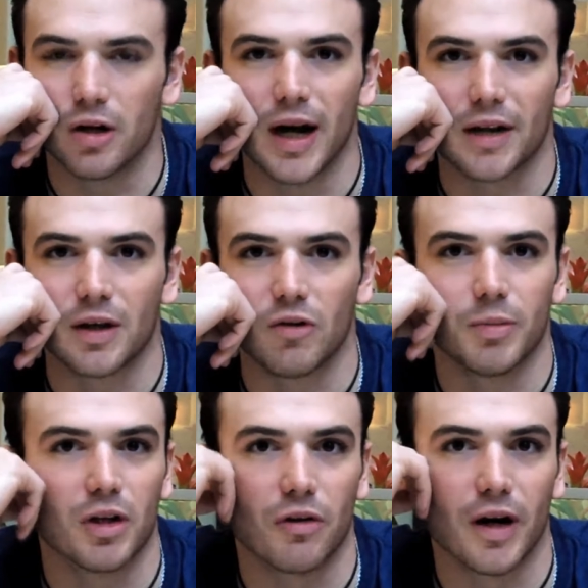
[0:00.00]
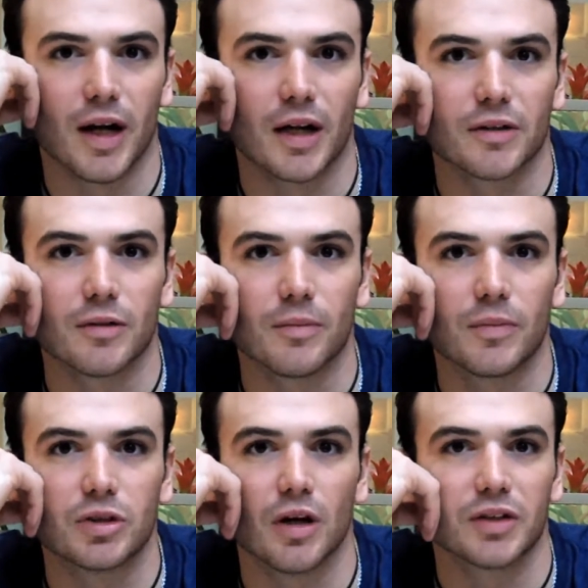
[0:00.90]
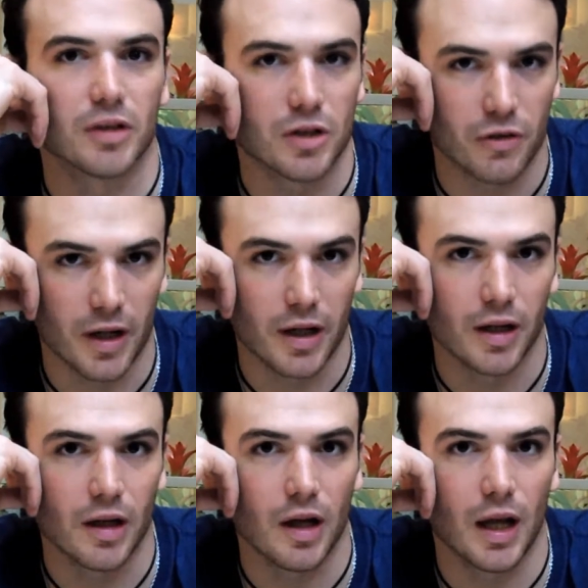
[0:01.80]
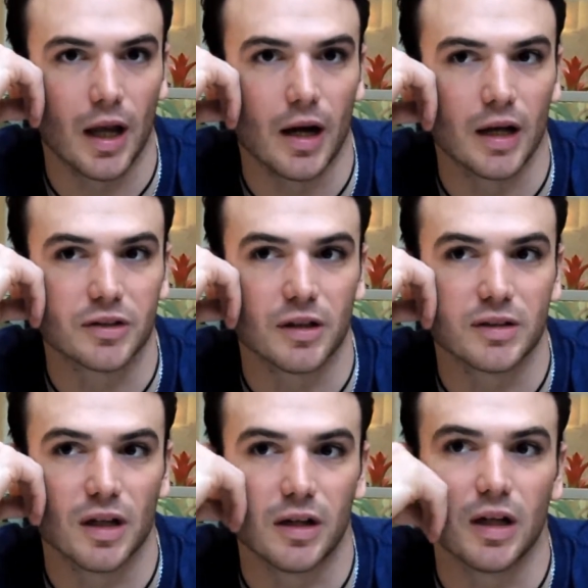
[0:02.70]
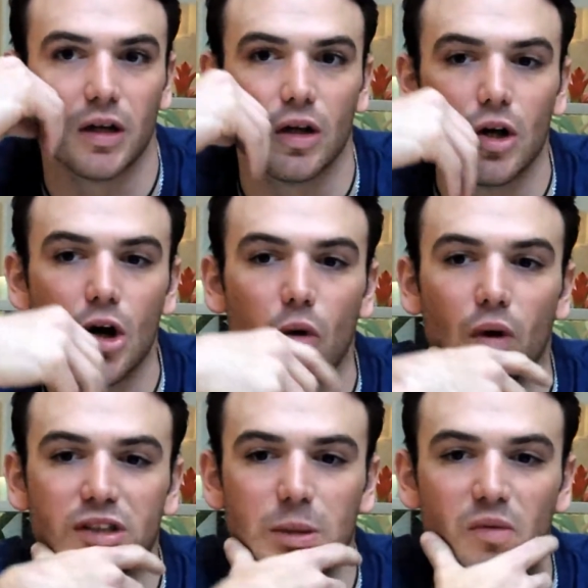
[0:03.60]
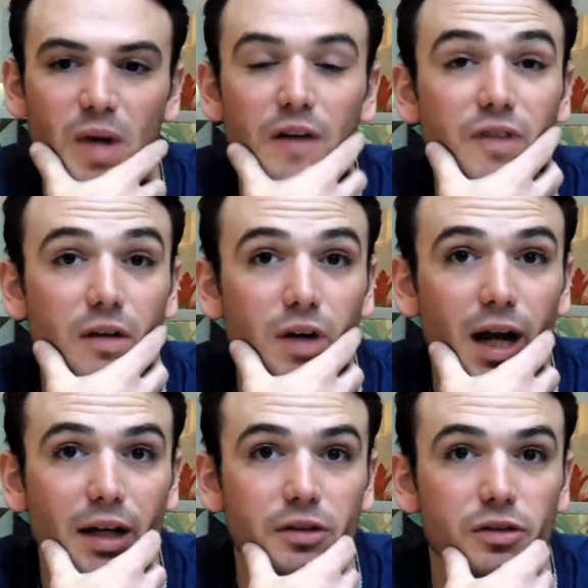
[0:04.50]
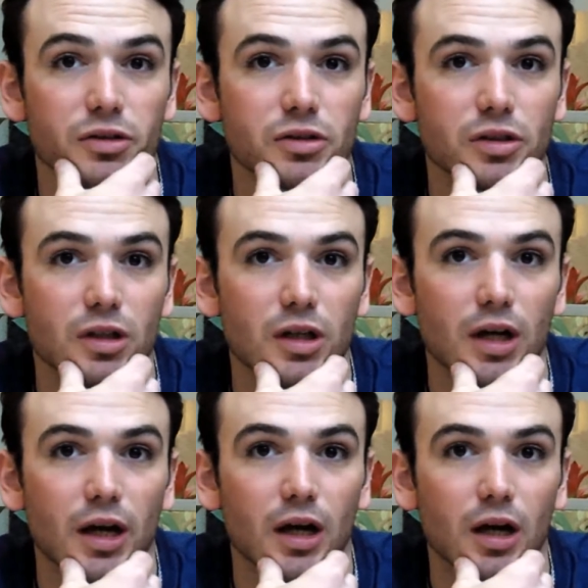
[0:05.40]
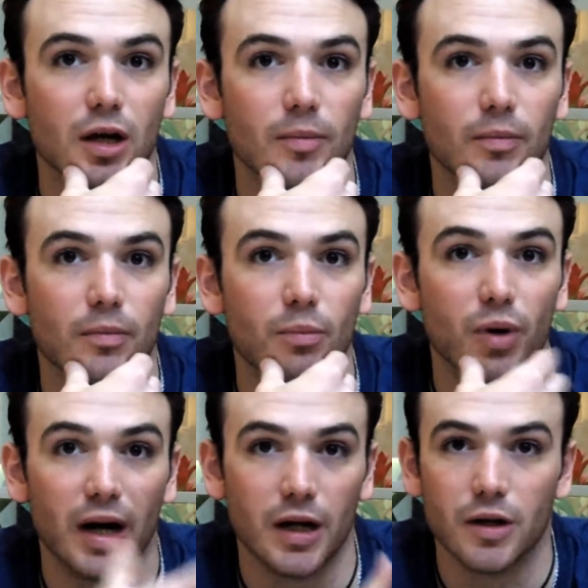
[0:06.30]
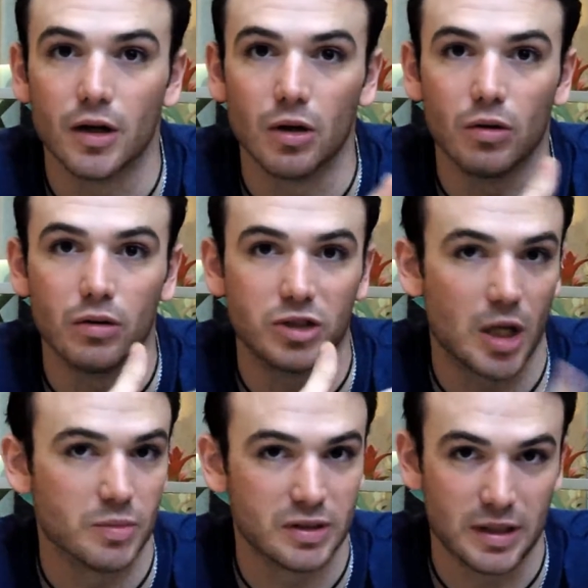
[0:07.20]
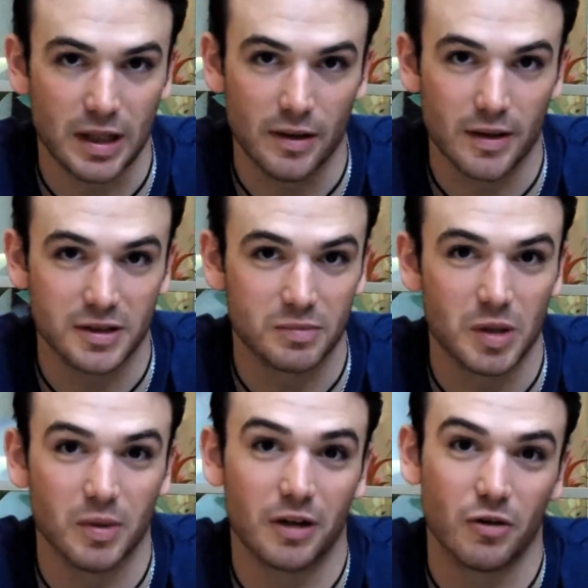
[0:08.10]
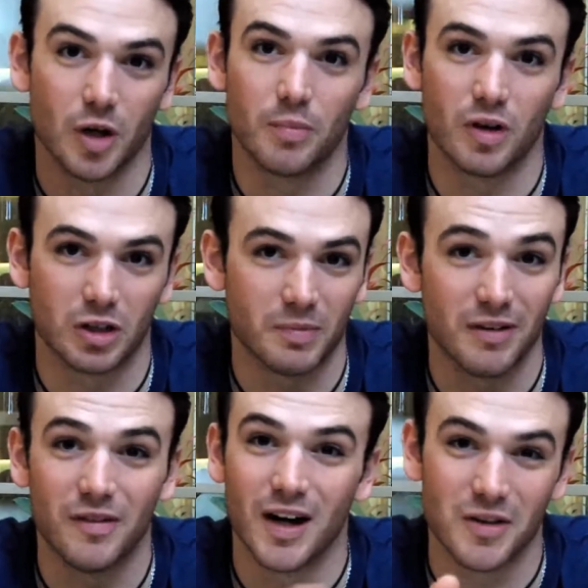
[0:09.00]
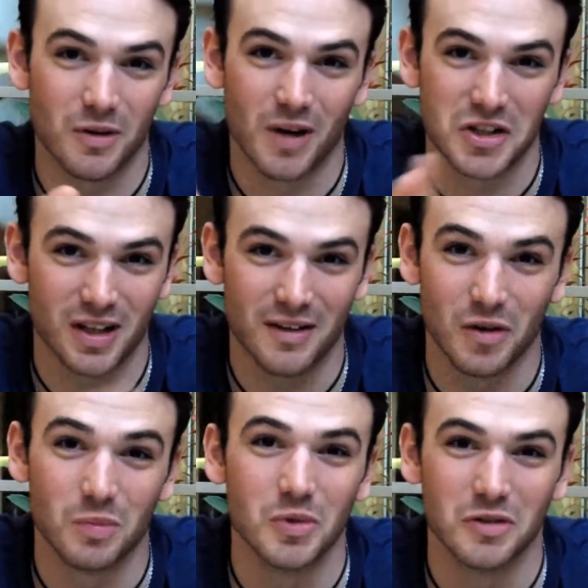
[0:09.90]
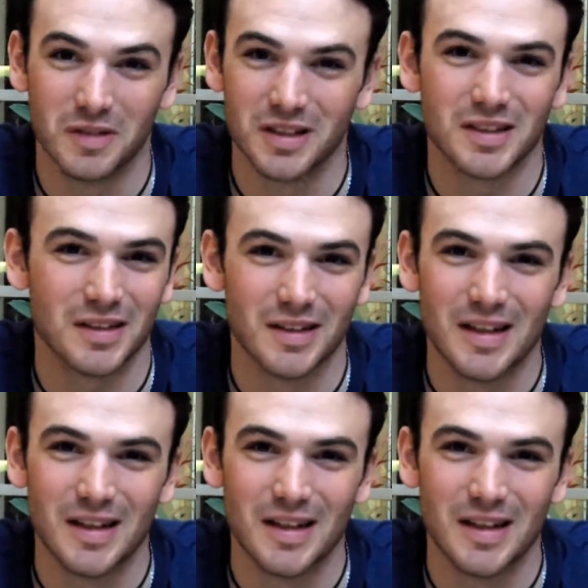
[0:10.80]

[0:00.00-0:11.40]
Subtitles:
good actor. I want to be a great actor. So I started training, and I started studying with some of my favorite actors, Brando, James Dean. This is people I grew up on, so my father watched a lot of old movies. And,